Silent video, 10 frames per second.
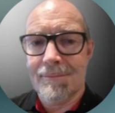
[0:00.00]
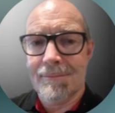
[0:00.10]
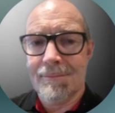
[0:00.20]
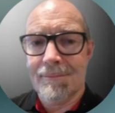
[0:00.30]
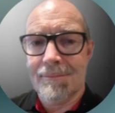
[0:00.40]

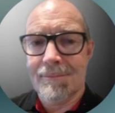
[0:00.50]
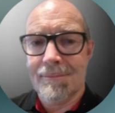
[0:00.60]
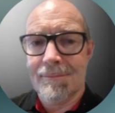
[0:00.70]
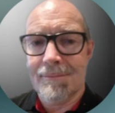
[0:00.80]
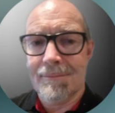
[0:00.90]

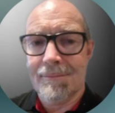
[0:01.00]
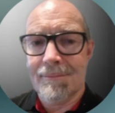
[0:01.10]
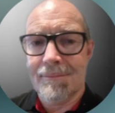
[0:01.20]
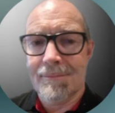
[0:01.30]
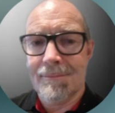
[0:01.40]

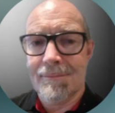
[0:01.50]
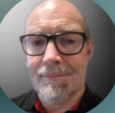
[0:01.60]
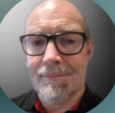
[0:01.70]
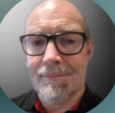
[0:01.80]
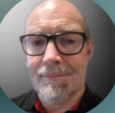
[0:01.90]

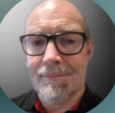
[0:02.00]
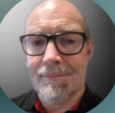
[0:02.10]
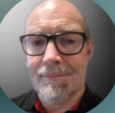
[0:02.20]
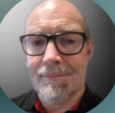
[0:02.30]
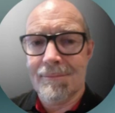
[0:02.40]

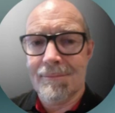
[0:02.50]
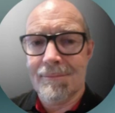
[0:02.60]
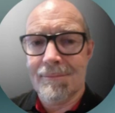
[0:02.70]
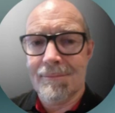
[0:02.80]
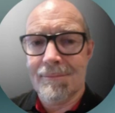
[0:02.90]

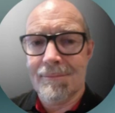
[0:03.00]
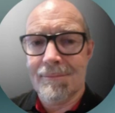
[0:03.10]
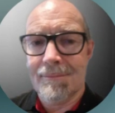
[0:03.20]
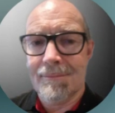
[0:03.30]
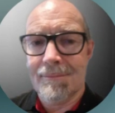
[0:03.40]

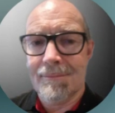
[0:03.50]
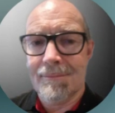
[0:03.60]
[no speech]